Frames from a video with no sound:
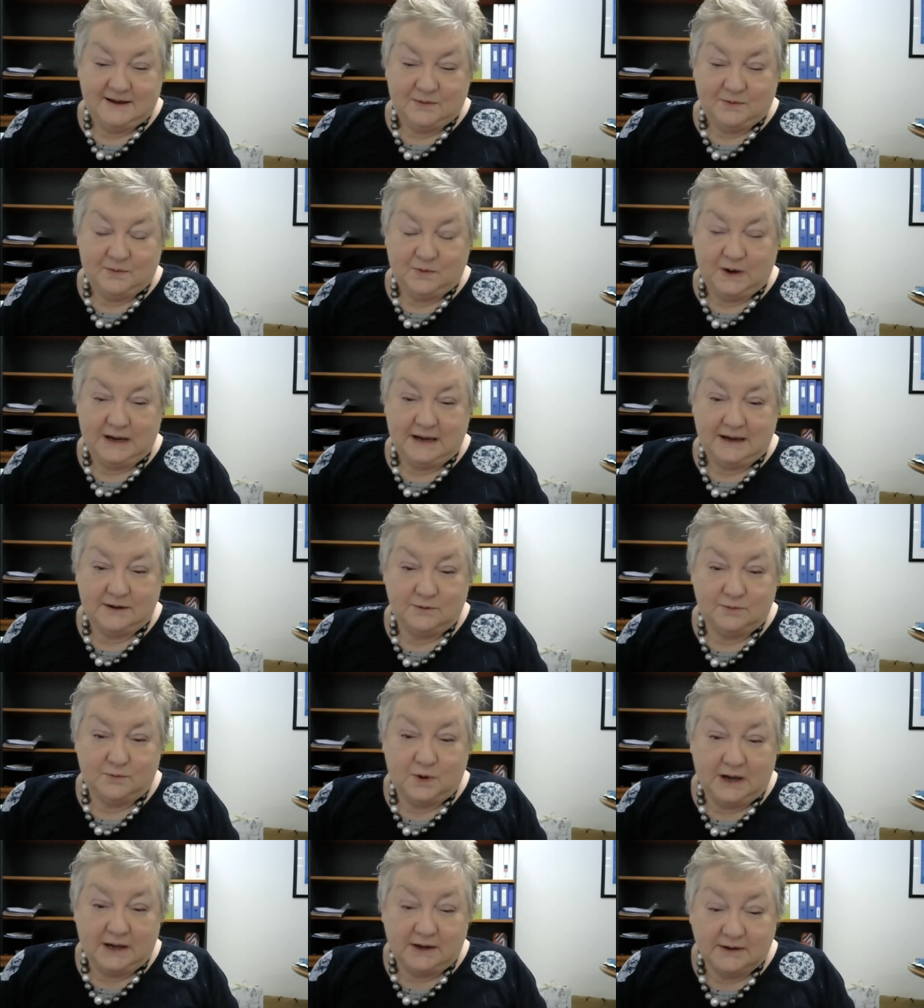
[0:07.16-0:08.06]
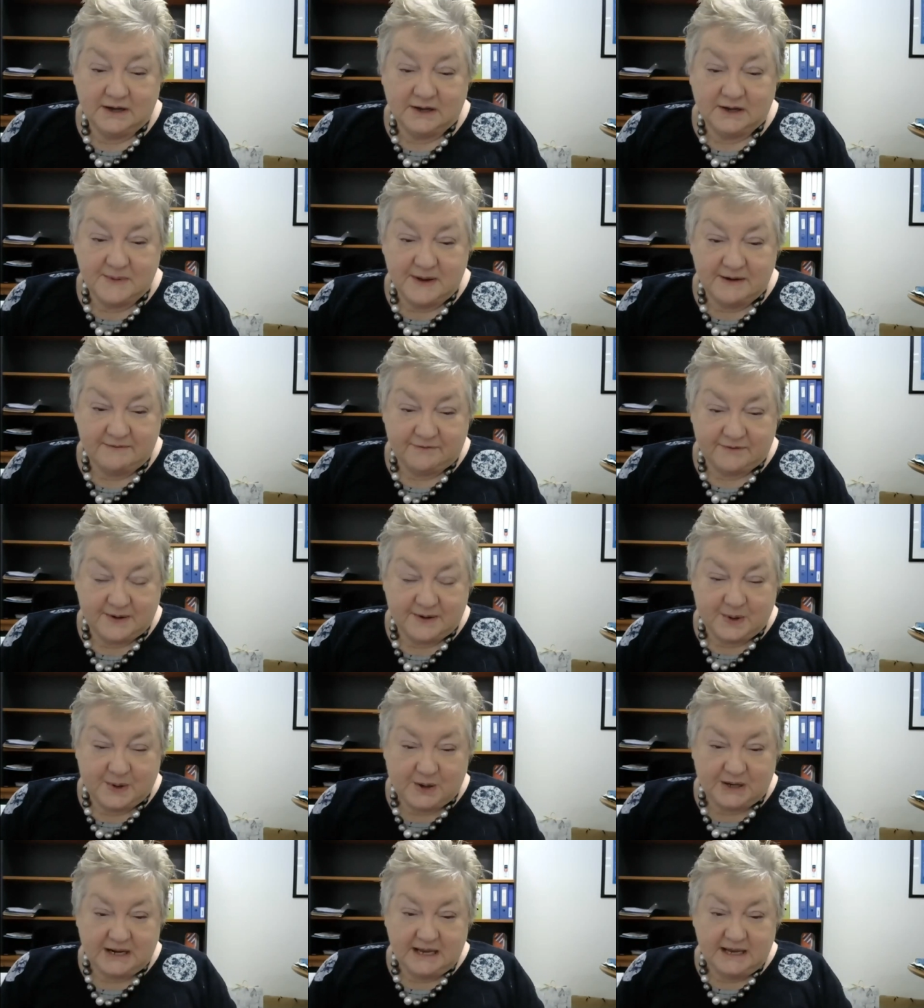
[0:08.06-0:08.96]
Well, welcome
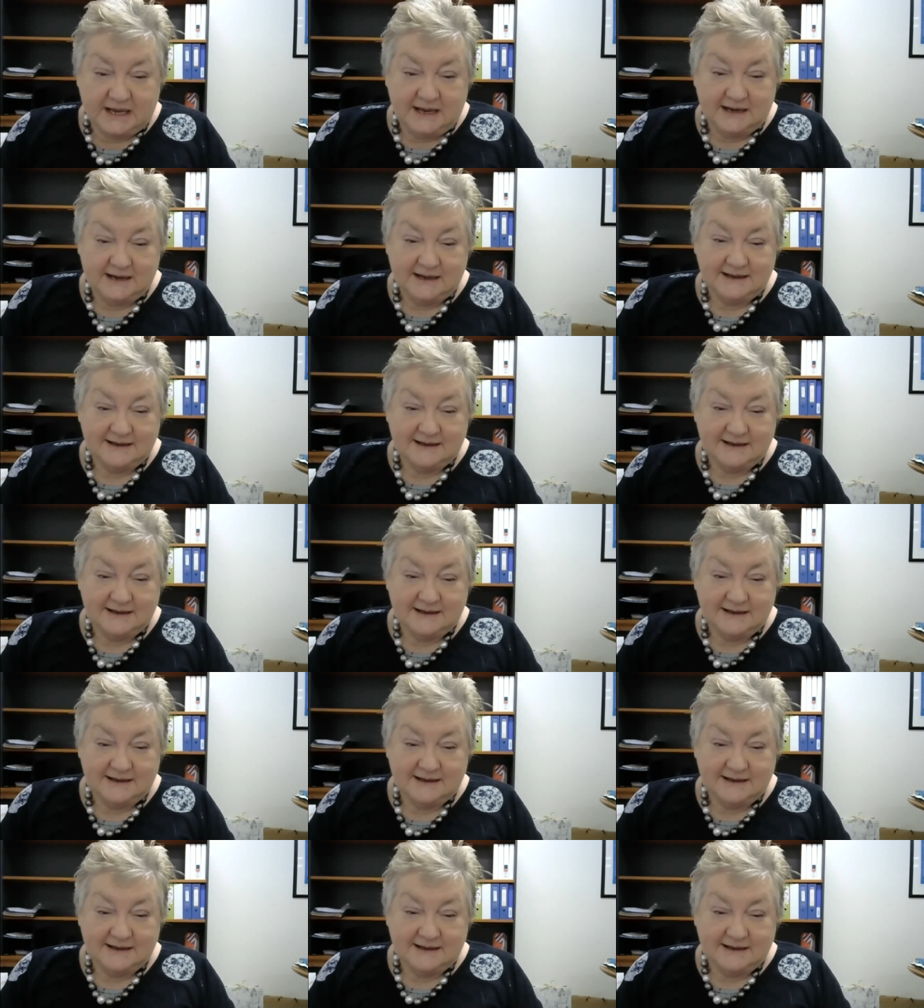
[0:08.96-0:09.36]
everybody